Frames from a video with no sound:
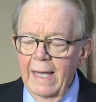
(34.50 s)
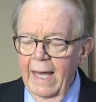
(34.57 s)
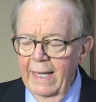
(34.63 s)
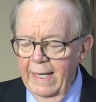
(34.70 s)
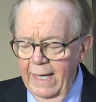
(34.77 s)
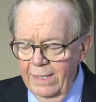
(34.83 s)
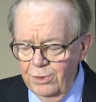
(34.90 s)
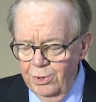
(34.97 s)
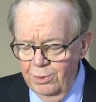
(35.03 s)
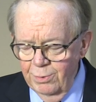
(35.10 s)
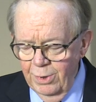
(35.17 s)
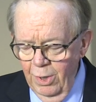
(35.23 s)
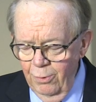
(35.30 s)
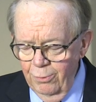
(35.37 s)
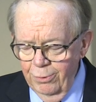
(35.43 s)
And as you
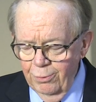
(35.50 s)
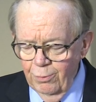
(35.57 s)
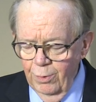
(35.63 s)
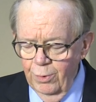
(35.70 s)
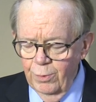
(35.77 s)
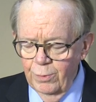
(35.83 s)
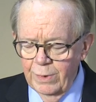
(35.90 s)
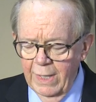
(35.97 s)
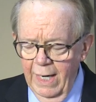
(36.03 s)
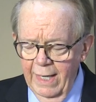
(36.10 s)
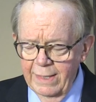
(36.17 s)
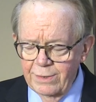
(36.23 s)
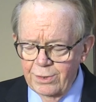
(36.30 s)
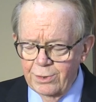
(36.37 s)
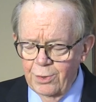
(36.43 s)
go through
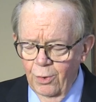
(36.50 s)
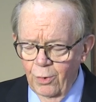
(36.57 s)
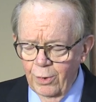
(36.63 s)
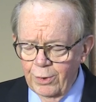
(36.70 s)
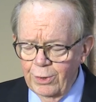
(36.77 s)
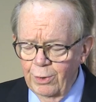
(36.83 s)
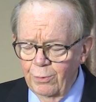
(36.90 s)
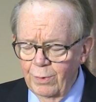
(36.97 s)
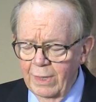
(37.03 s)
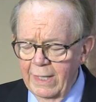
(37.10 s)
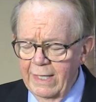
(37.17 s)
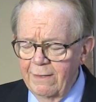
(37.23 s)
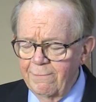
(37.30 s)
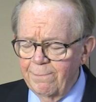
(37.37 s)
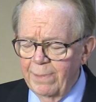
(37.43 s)
God's door, you
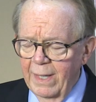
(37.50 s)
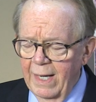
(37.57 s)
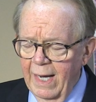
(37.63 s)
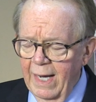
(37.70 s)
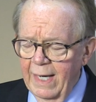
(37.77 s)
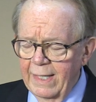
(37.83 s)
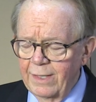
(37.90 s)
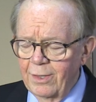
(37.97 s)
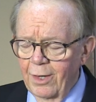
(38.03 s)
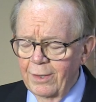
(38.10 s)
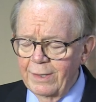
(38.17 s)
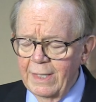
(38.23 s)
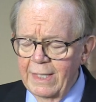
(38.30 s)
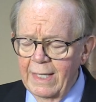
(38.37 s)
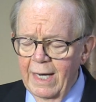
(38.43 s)
leave behind
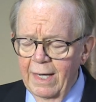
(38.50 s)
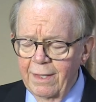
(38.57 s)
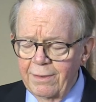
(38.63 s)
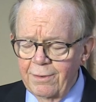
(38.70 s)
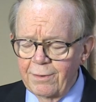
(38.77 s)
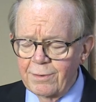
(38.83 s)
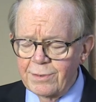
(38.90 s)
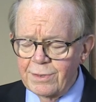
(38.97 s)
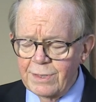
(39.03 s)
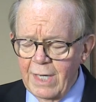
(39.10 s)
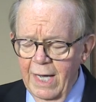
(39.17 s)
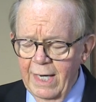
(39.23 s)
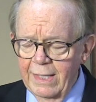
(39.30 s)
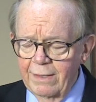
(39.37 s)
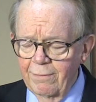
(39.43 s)
on the other
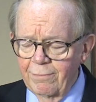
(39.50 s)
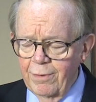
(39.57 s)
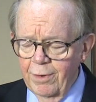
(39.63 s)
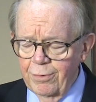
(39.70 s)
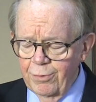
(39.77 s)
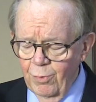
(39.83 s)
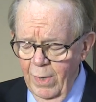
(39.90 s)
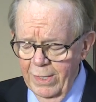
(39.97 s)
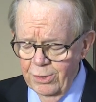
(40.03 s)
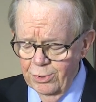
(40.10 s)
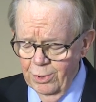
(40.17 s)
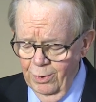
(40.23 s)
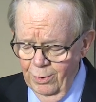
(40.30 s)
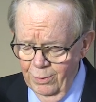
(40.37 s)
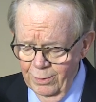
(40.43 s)
side of the
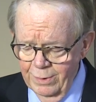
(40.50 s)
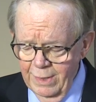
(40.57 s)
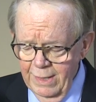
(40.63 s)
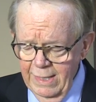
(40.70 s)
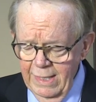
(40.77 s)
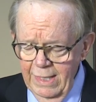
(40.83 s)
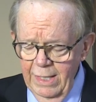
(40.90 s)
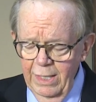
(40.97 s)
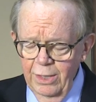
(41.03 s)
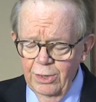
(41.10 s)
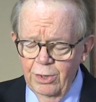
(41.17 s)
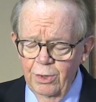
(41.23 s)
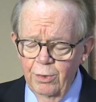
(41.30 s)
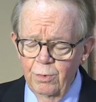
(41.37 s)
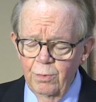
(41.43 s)
threshold,
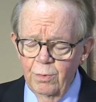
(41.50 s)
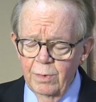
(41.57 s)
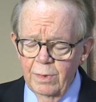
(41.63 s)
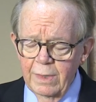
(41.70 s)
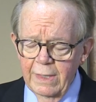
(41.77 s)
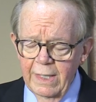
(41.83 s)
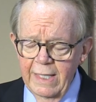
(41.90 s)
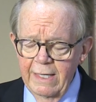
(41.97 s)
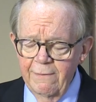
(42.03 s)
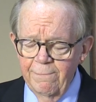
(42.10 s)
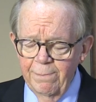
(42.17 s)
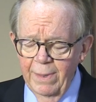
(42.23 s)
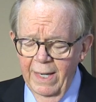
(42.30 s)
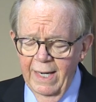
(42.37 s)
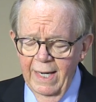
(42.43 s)
you leave
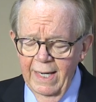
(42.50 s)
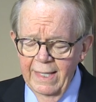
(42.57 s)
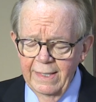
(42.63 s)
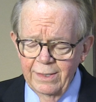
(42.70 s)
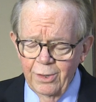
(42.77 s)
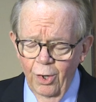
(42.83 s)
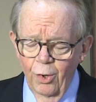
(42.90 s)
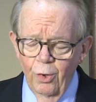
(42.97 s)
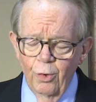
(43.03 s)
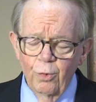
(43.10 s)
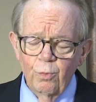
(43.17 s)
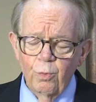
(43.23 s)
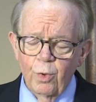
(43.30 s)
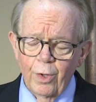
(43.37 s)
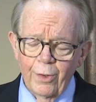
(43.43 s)
behind
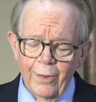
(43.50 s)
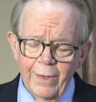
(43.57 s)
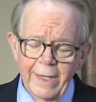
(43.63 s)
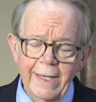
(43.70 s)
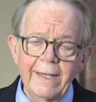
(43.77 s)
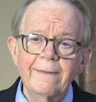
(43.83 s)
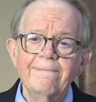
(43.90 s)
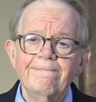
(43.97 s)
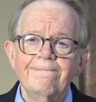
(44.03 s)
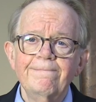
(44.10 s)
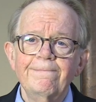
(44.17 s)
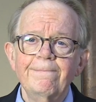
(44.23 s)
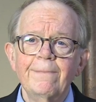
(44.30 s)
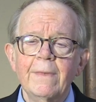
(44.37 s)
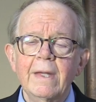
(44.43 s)
all worry,
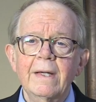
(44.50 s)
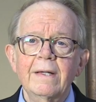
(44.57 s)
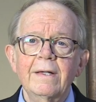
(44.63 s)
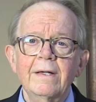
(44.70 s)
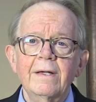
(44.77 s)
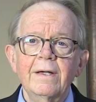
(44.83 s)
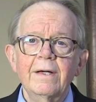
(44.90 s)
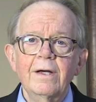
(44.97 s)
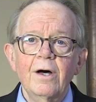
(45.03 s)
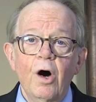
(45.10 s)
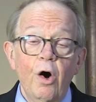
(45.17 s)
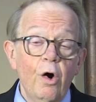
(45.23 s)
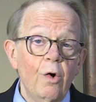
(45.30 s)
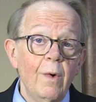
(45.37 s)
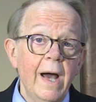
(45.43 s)

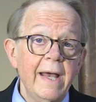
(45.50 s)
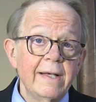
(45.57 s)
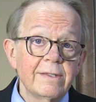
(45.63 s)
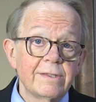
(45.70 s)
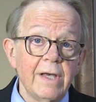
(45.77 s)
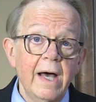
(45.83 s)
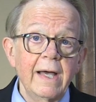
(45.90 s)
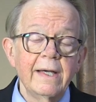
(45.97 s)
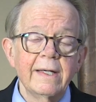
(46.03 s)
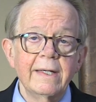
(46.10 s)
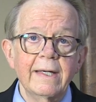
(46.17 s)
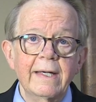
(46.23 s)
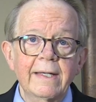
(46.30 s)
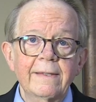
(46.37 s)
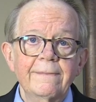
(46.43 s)
all
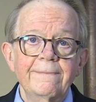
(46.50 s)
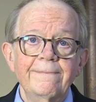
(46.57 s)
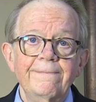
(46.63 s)
anxiety,